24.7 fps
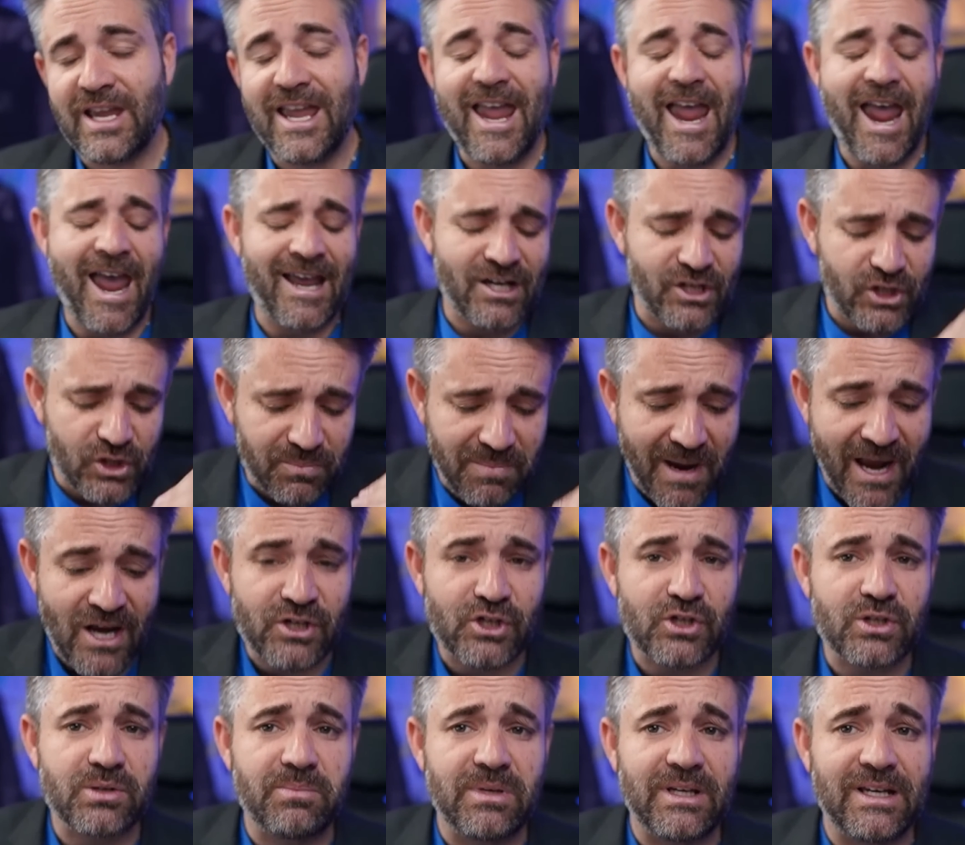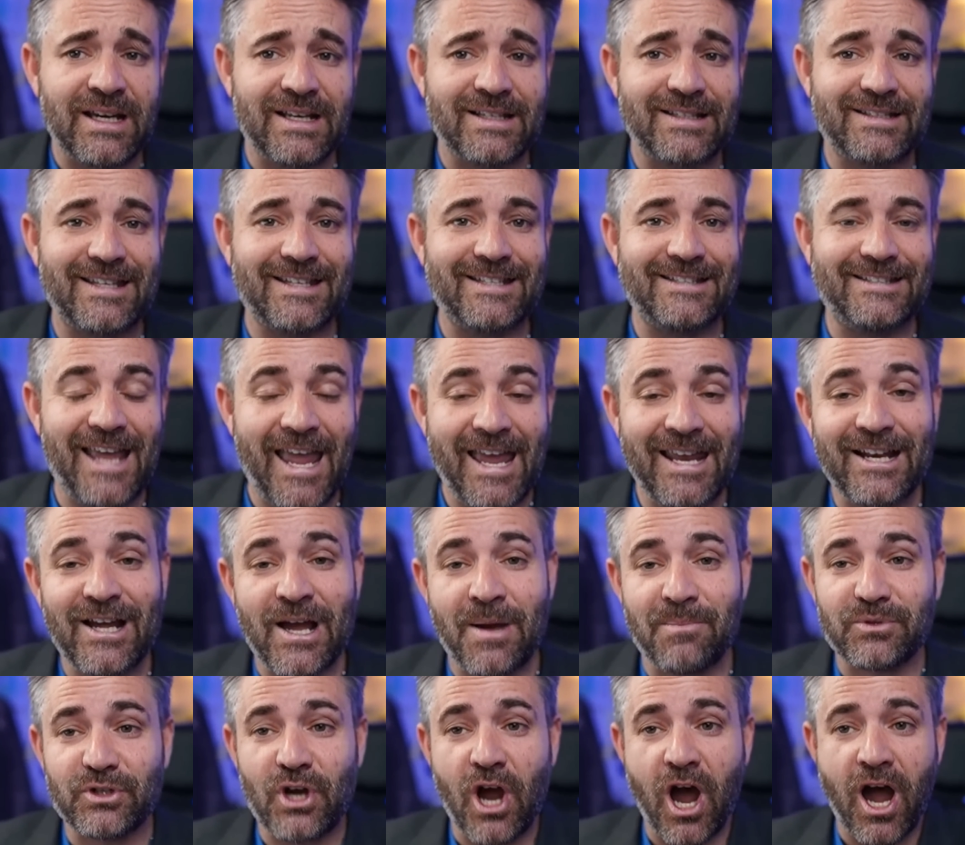And especially because the data
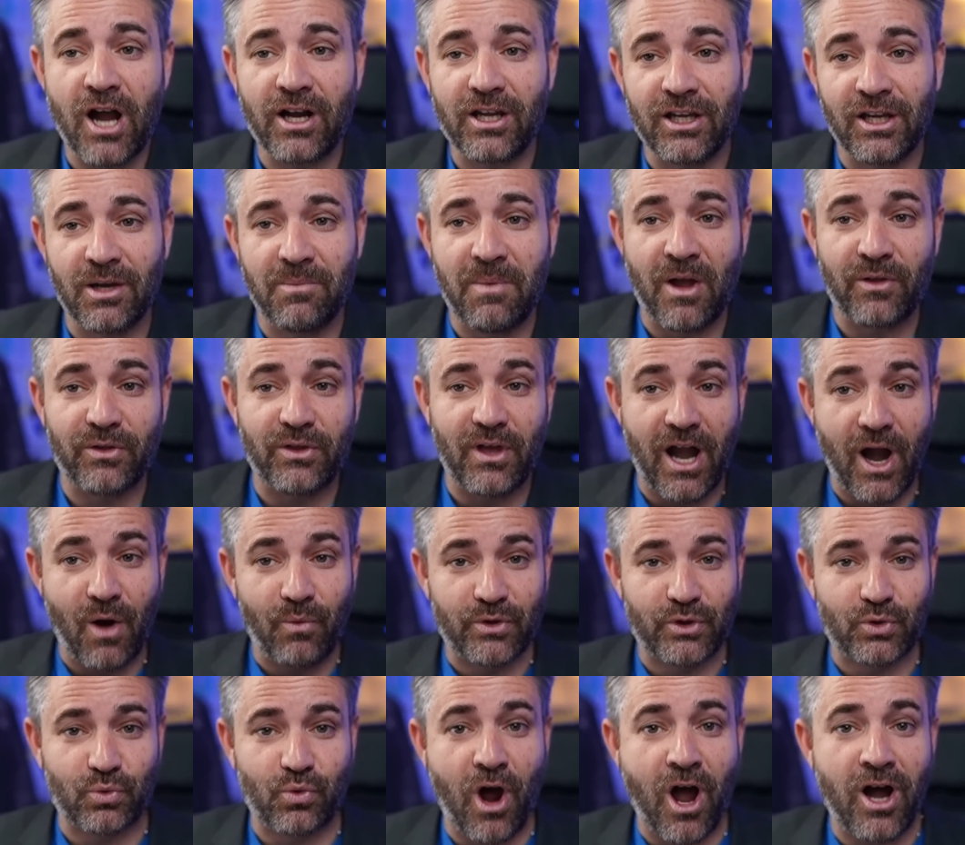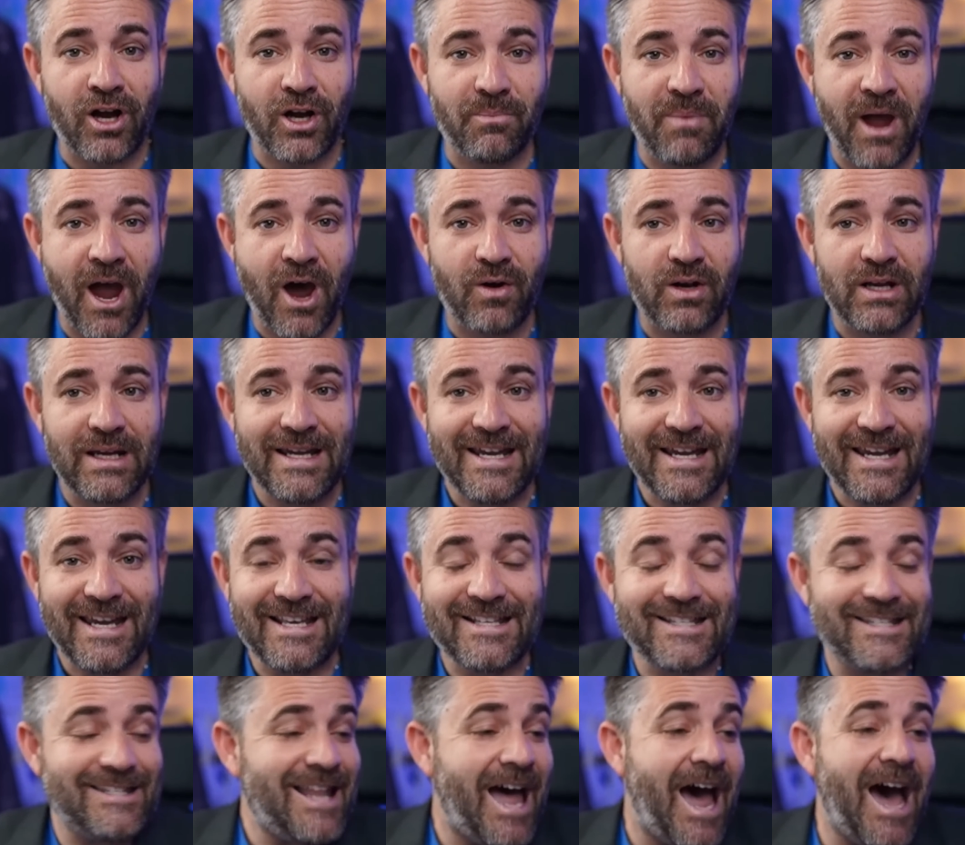I'm talking about that I was wrong about
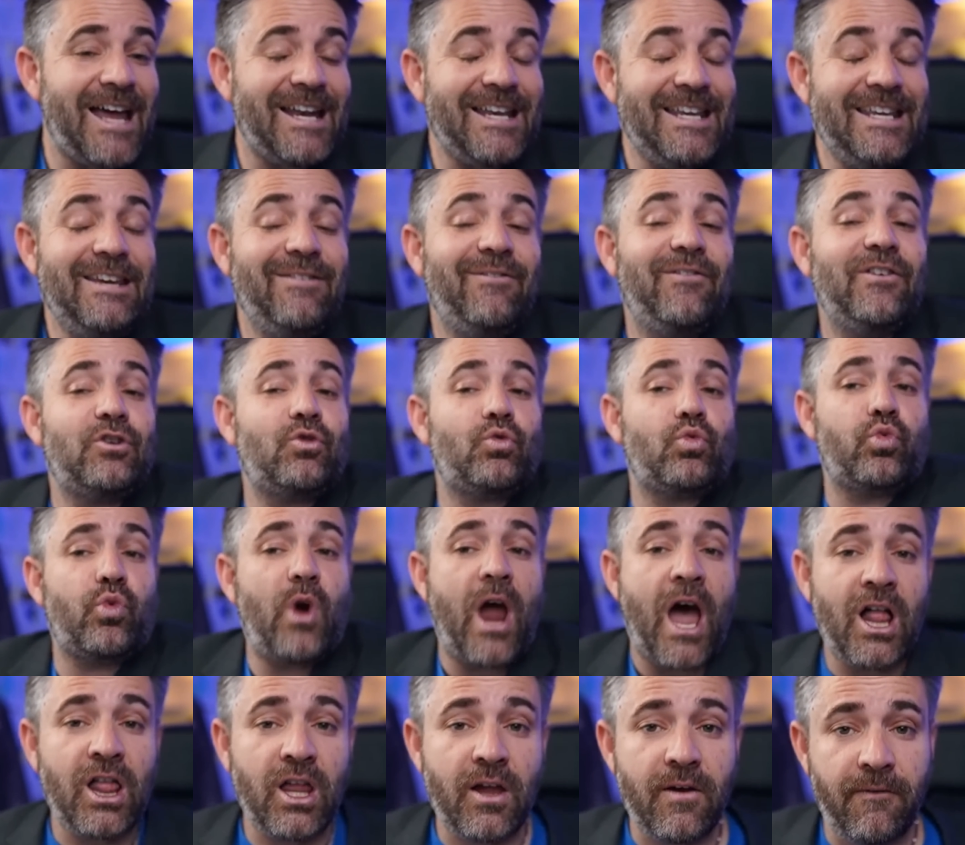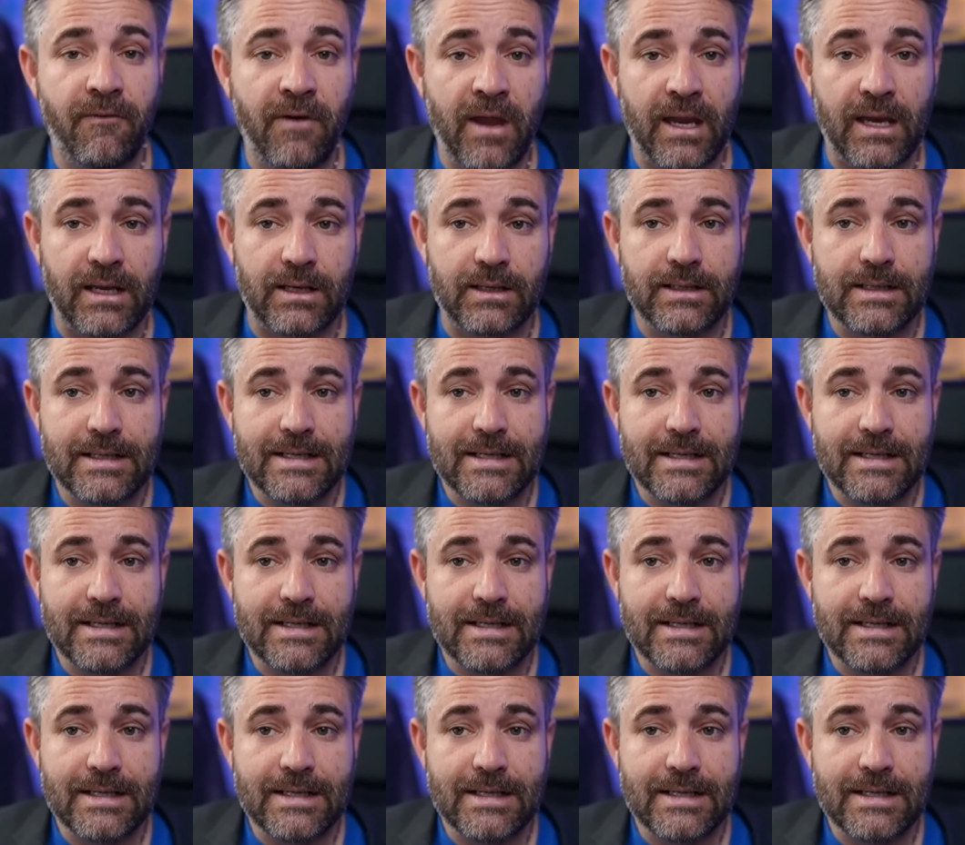is not even relevant.